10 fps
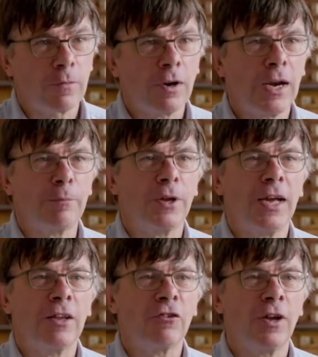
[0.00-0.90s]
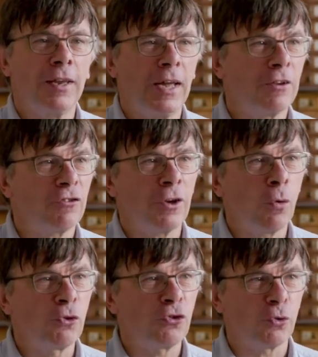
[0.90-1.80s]
clap your hands like that and say,
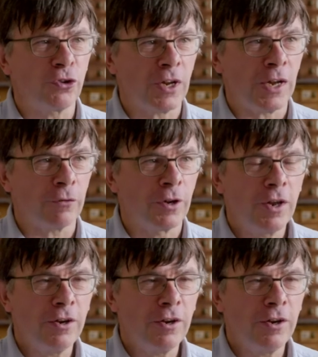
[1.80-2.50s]
all sorted out,